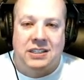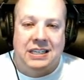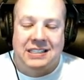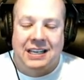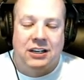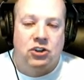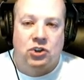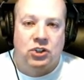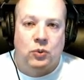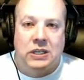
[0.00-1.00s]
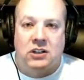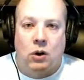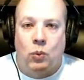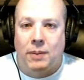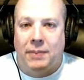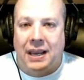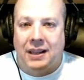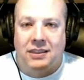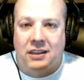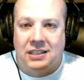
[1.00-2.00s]
these signature suites are what make
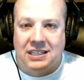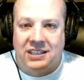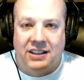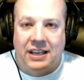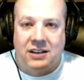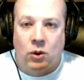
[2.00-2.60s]
the Disneyland